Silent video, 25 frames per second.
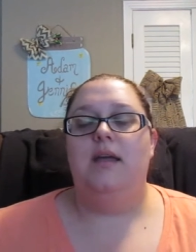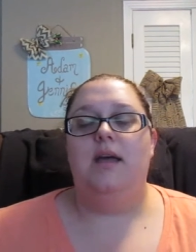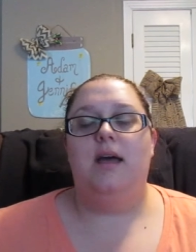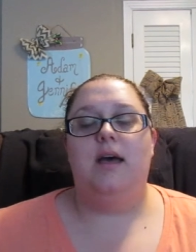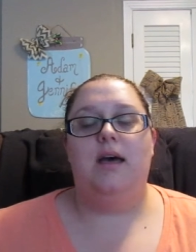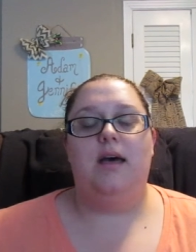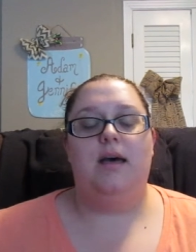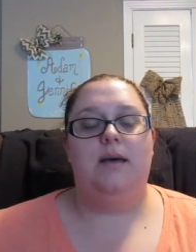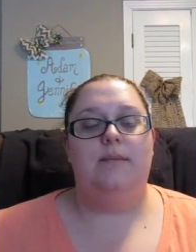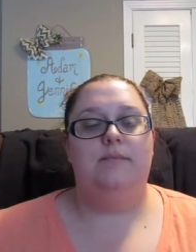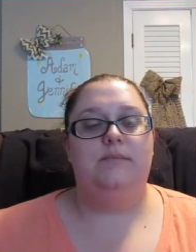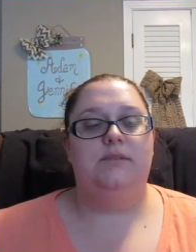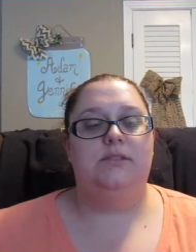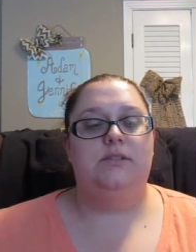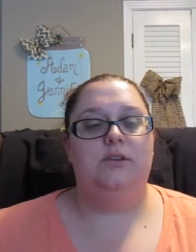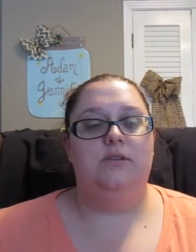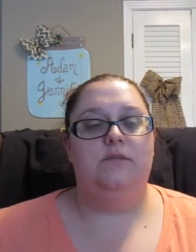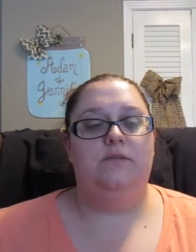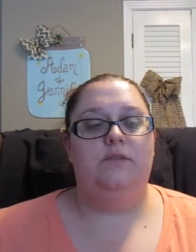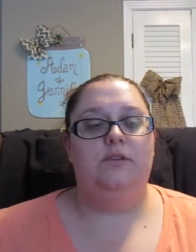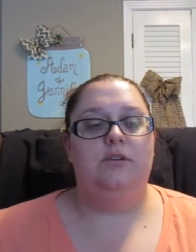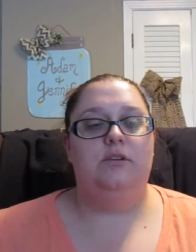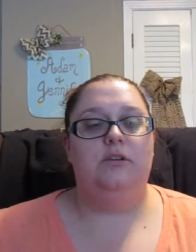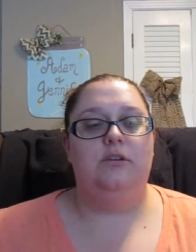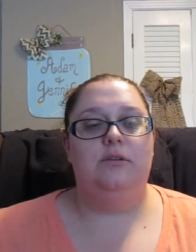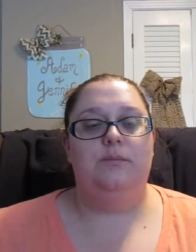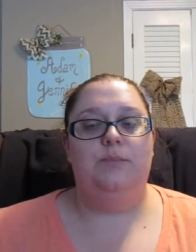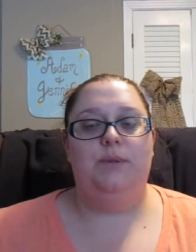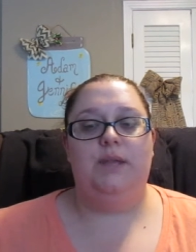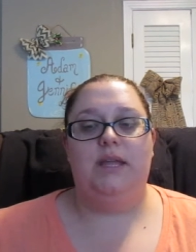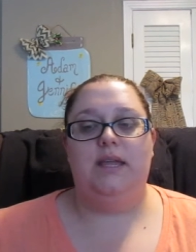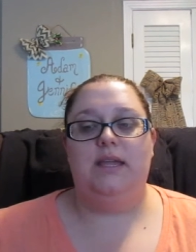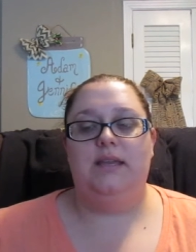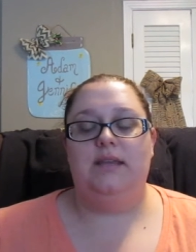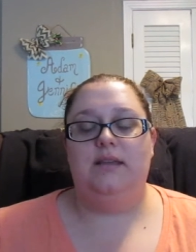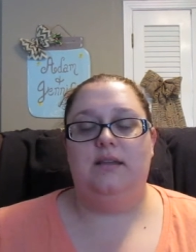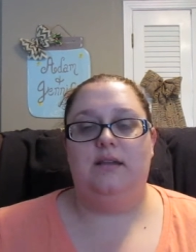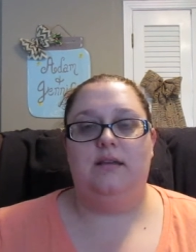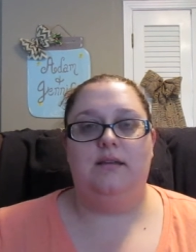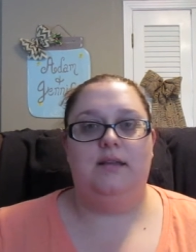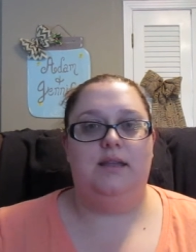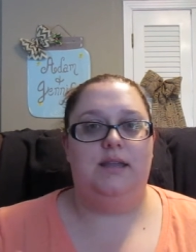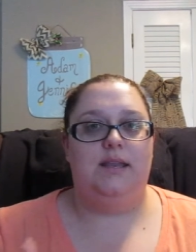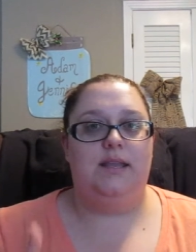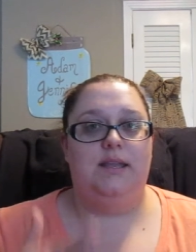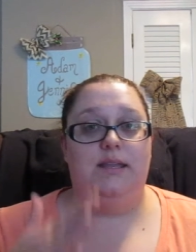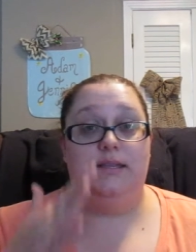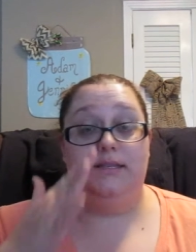So if you're planning on getting a